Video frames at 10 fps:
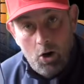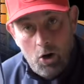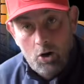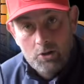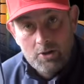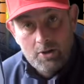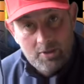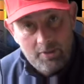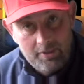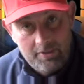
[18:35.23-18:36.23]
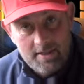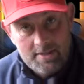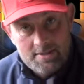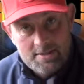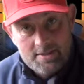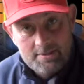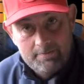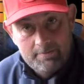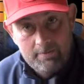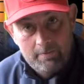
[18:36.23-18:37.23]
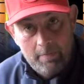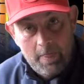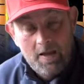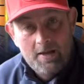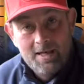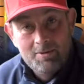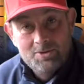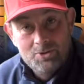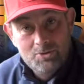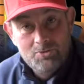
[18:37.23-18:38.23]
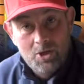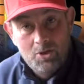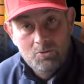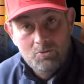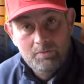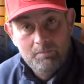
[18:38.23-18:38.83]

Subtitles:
on this. Now, I do know